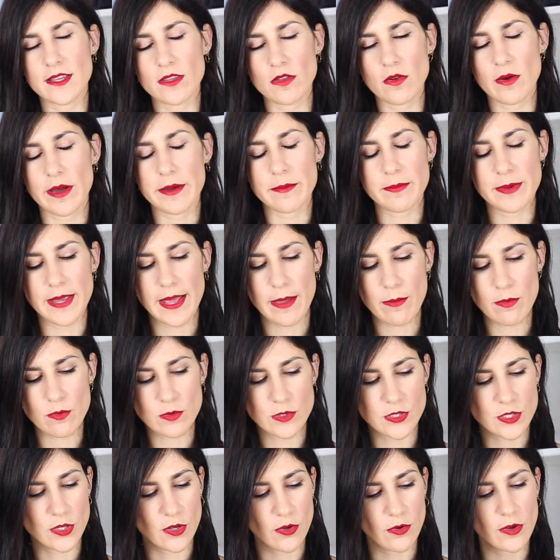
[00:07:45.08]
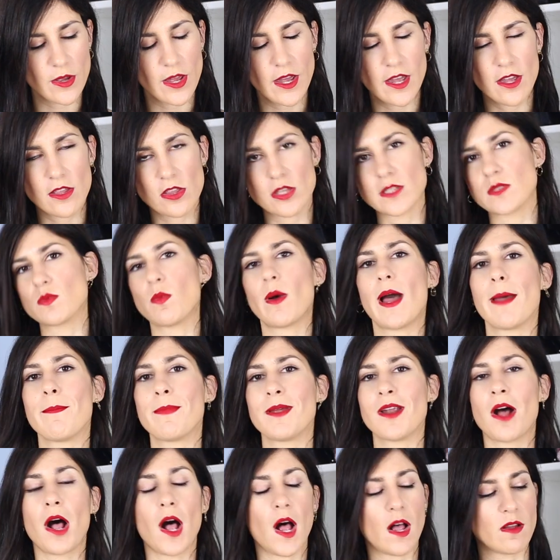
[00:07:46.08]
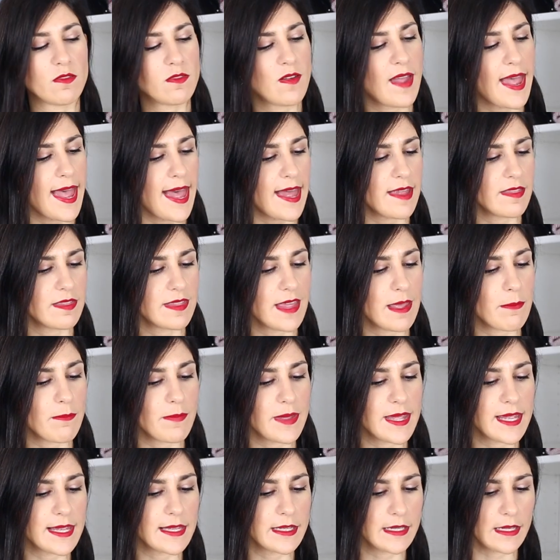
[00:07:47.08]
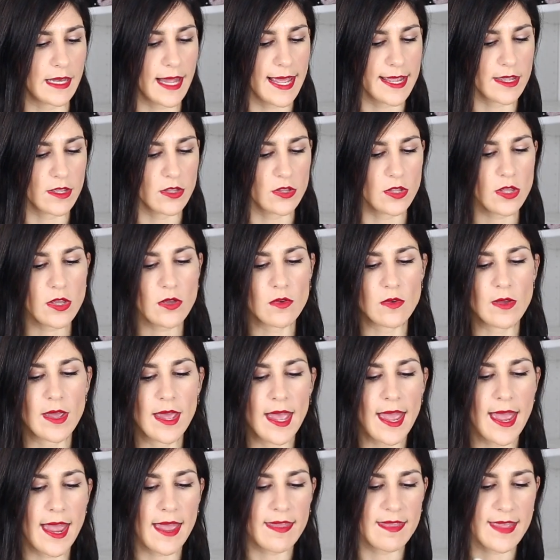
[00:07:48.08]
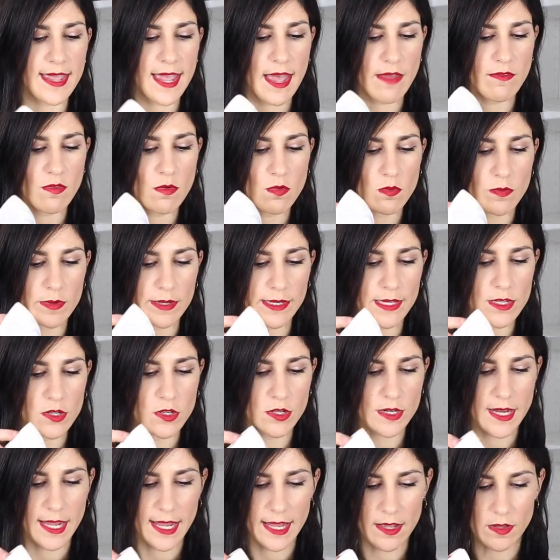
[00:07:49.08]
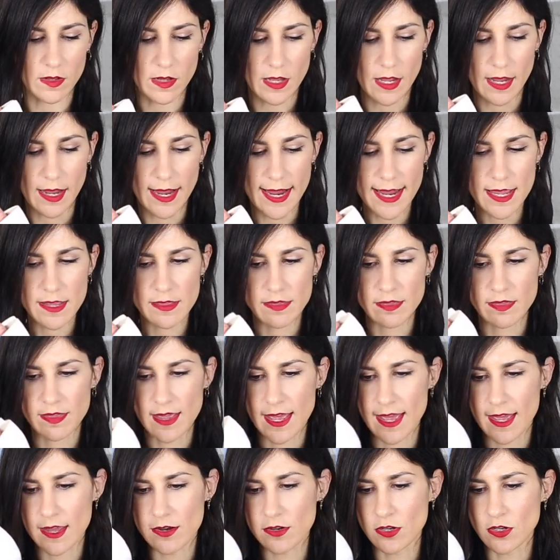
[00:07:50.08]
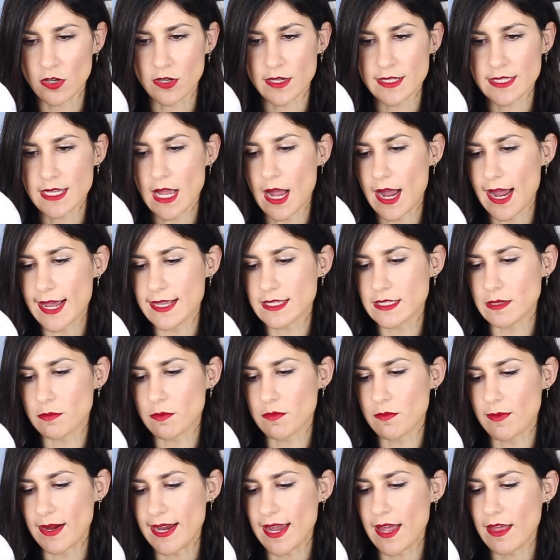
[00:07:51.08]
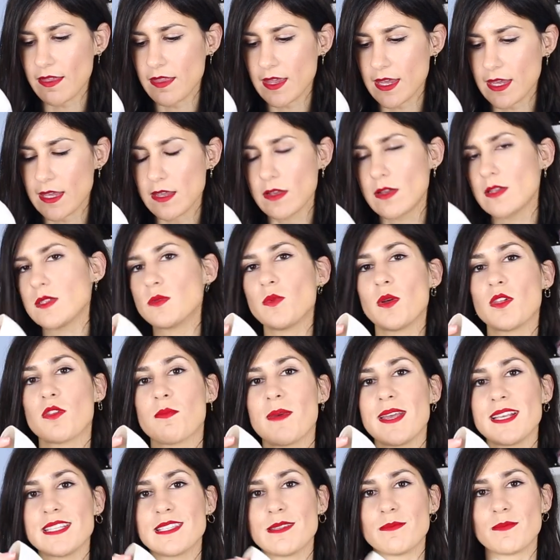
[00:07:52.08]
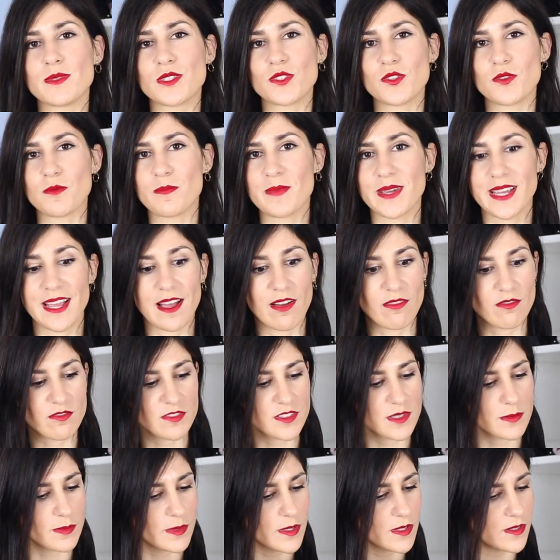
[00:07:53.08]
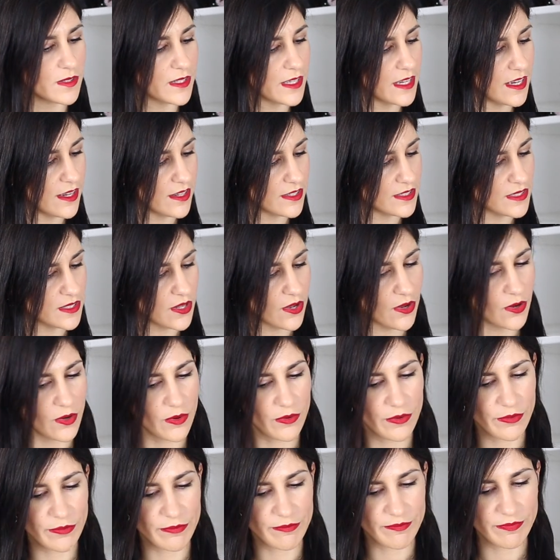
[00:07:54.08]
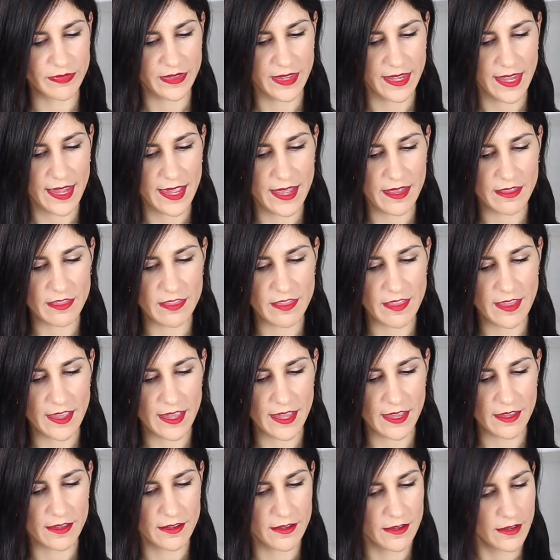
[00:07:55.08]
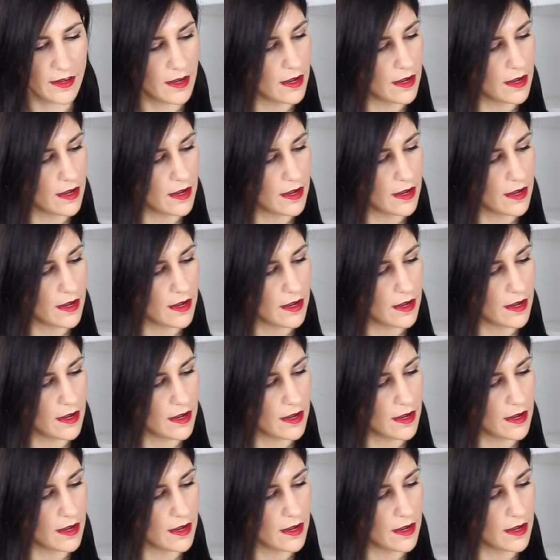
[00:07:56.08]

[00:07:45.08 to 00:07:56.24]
I knew I'd be able to just wipe it off and they'd be like new. And they have a really good heel height. They're not as high as some of my other heels, which makes them super comfortable. So yeah, they're